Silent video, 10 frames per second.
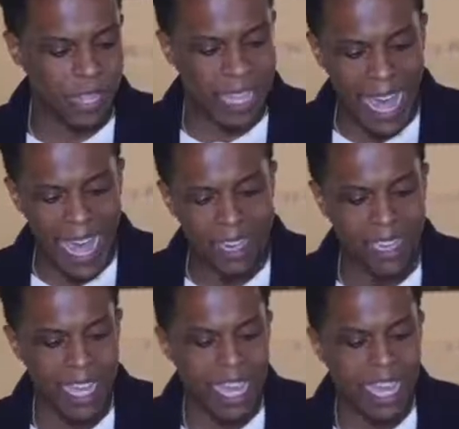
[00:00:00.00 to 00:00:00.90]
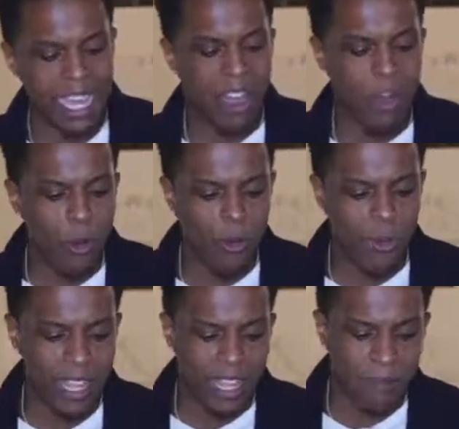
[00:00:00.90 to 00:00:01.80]
Callie, he
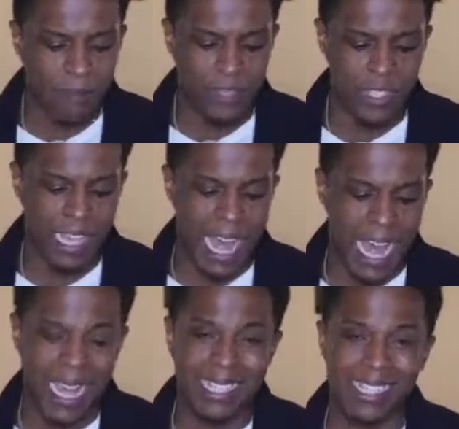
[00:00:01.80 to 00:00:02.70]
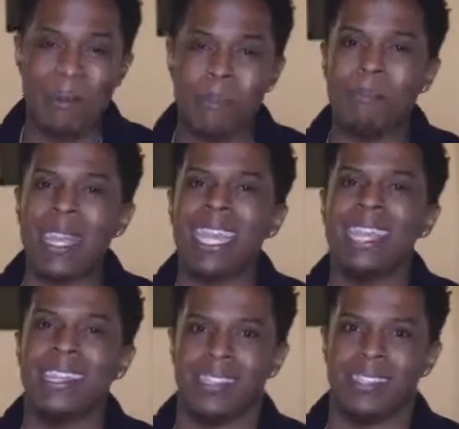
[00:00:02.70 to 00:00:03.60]
overemphasized the
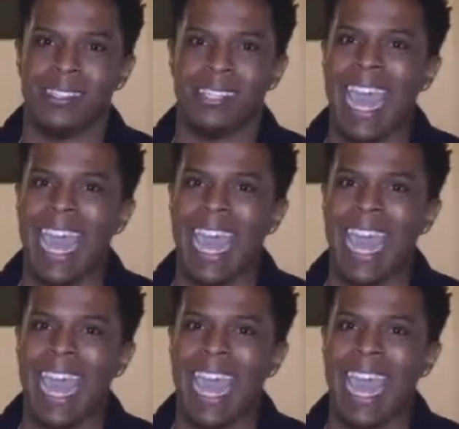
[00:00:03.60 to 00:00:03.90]
means